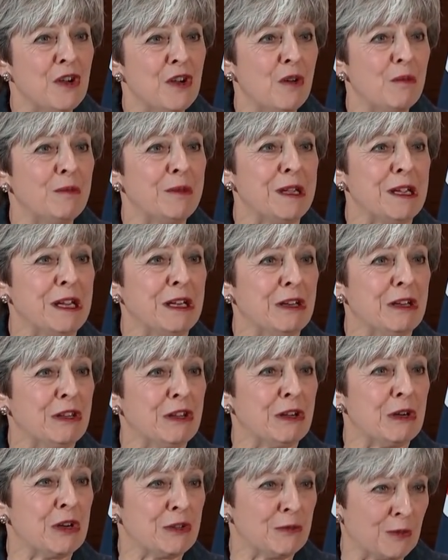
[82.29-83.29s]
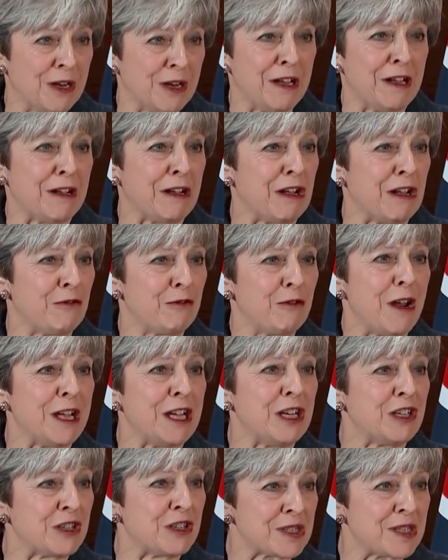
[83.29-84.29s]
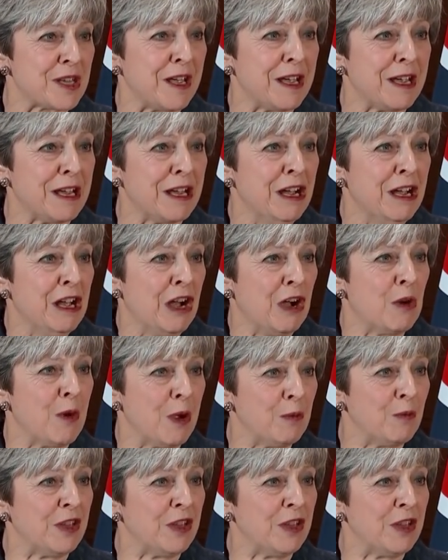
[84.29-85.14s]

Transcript: does not mean that we're afraid to say